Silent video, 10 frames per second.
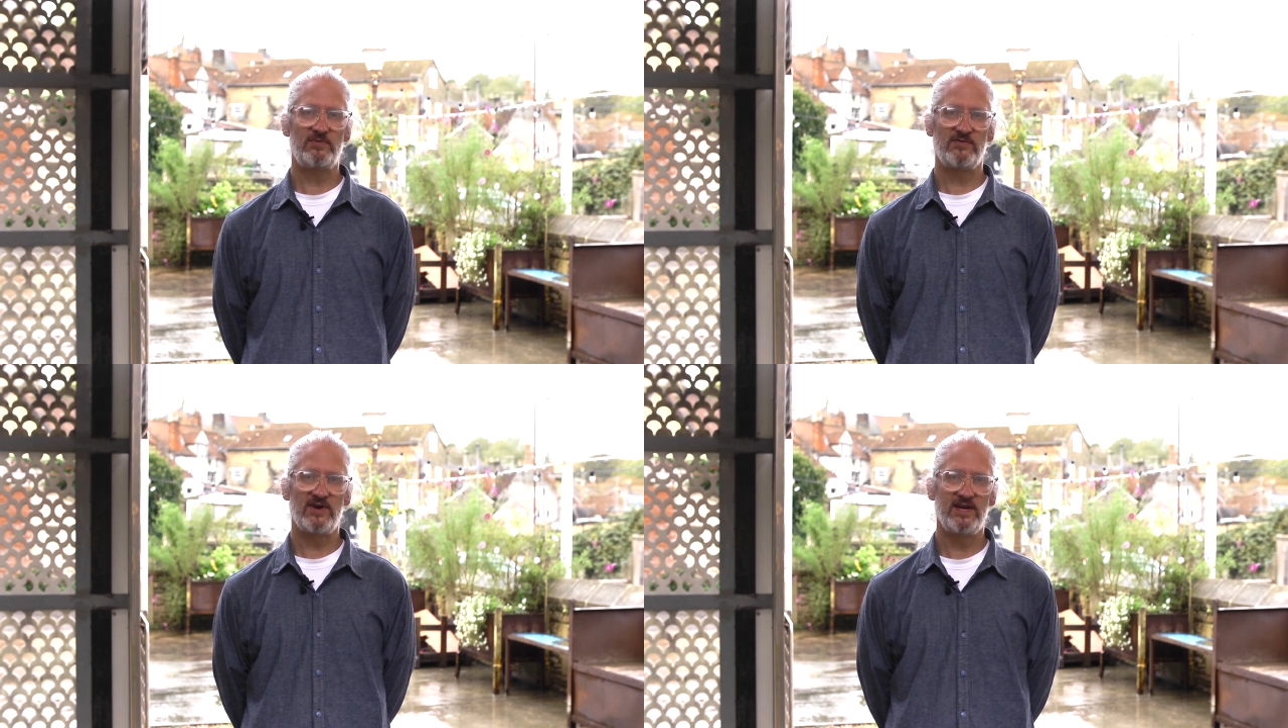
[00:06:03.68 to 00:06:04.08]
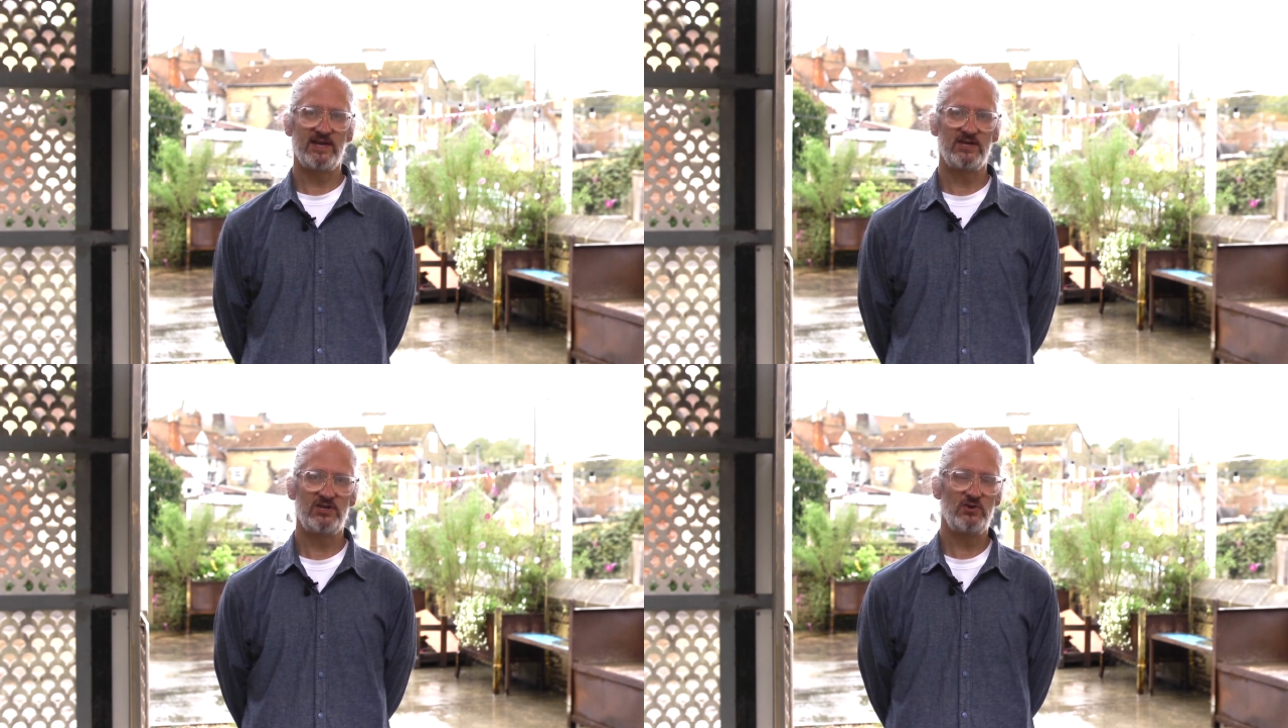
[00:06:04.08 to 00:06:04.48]
provide
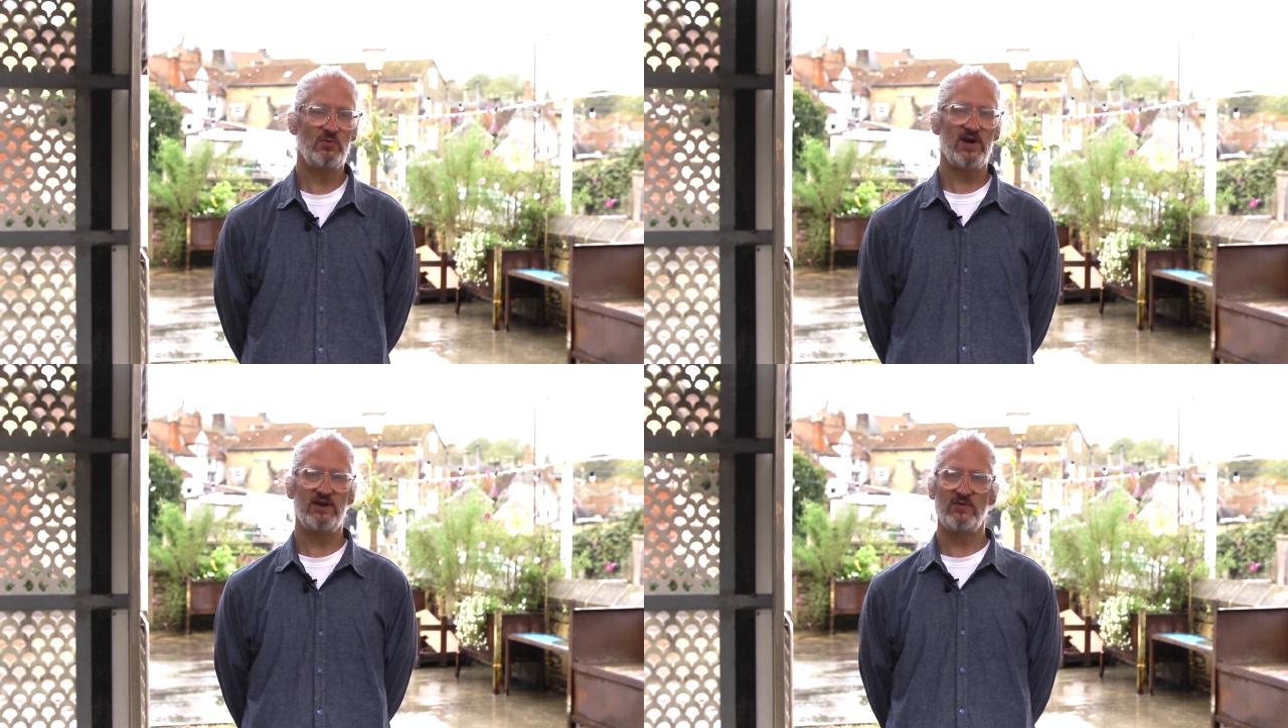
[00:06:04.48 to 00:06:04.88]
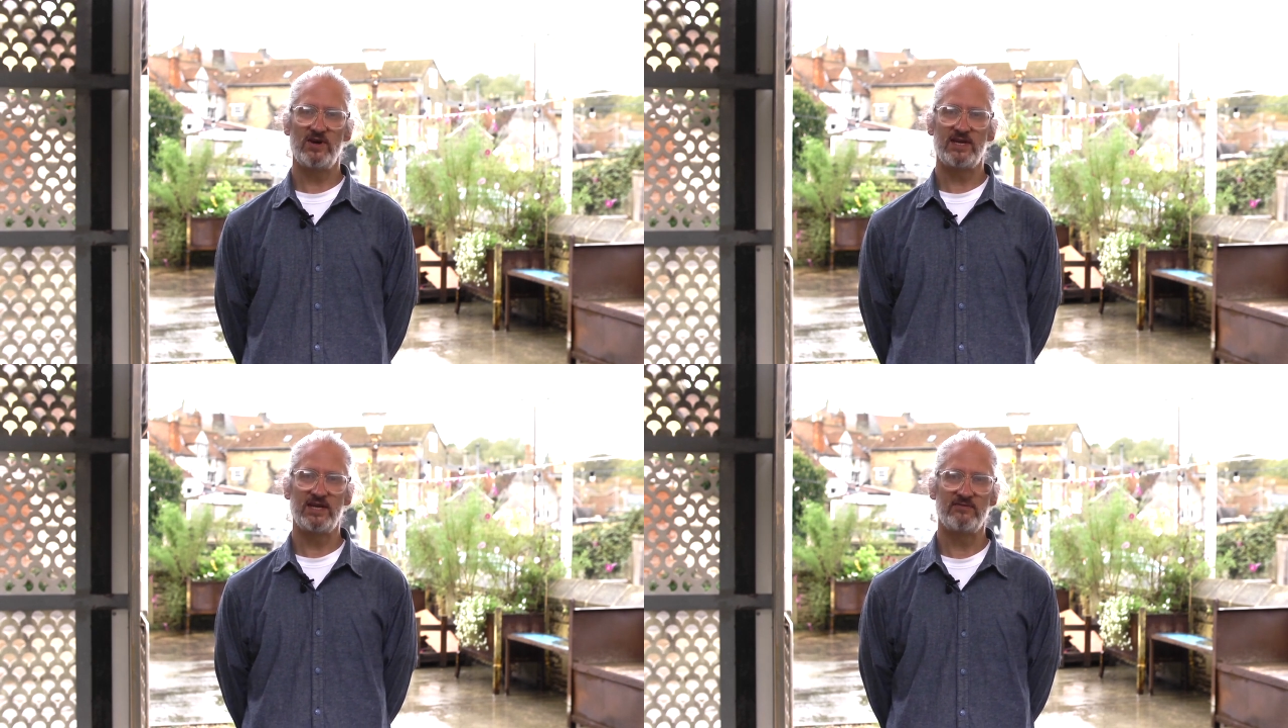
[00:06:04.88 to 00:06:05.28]
a new way of
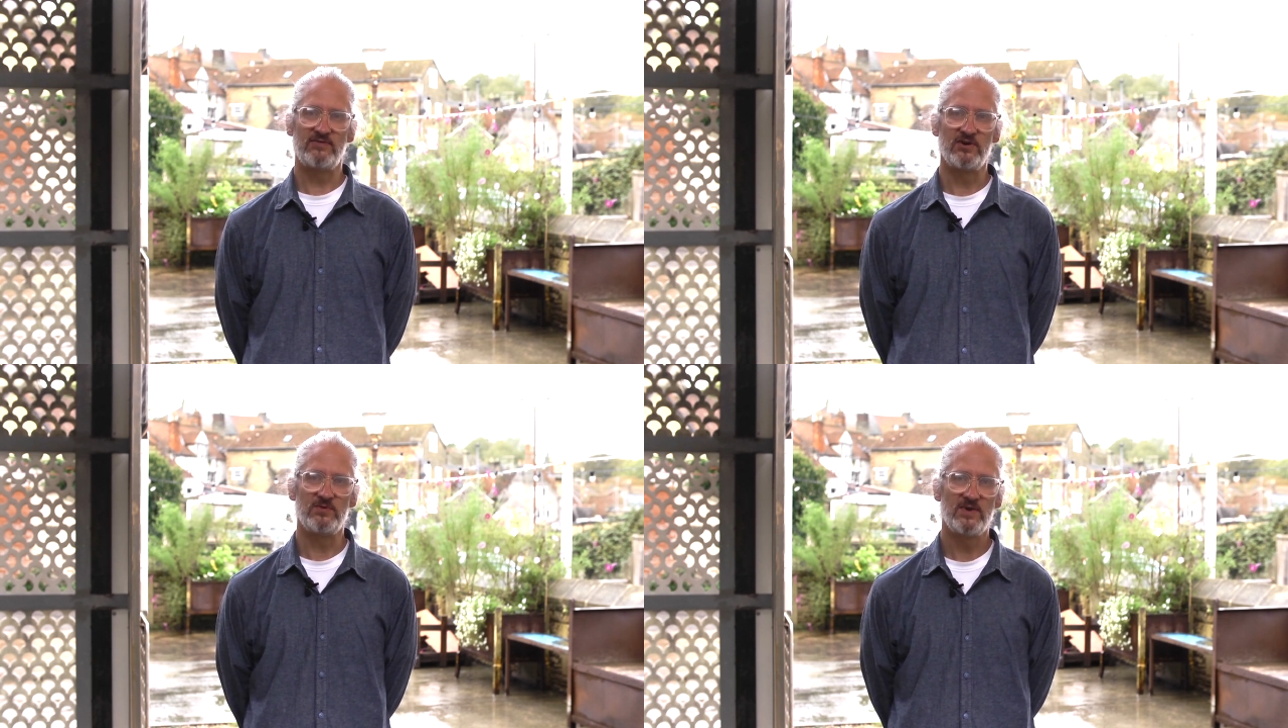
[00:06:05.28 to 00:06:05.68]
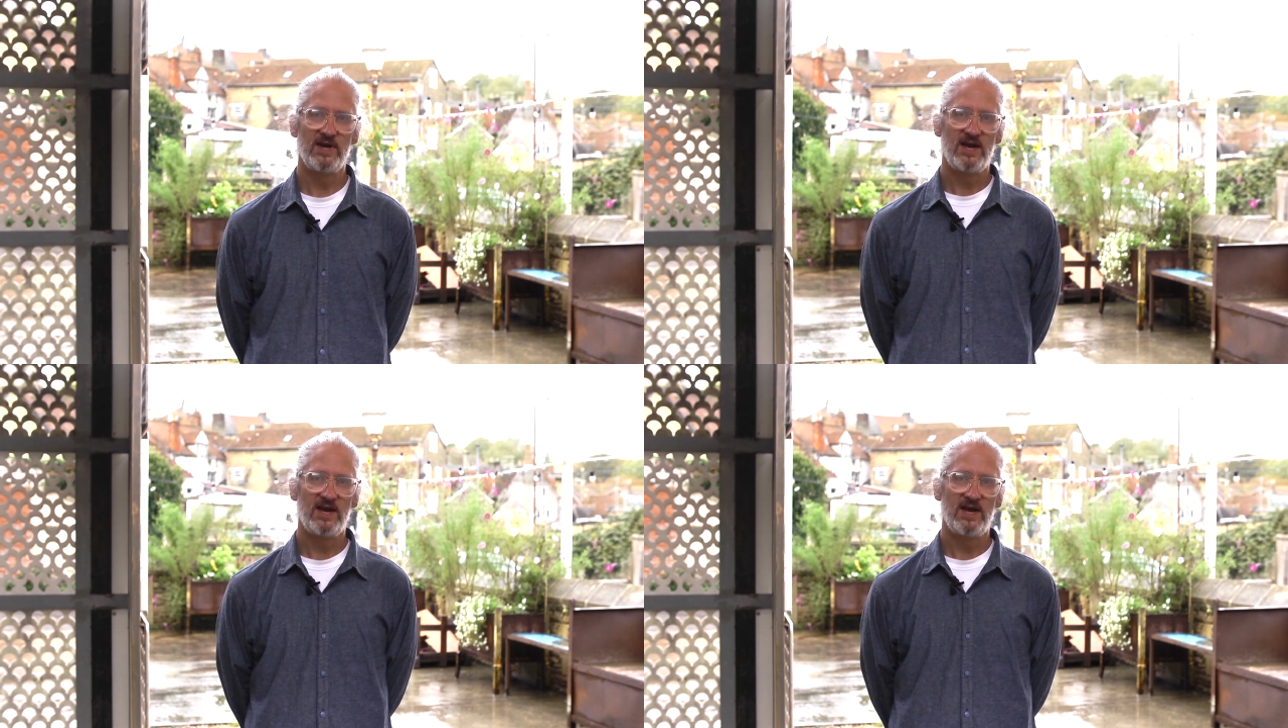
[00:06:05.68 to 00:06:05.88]
working in Frome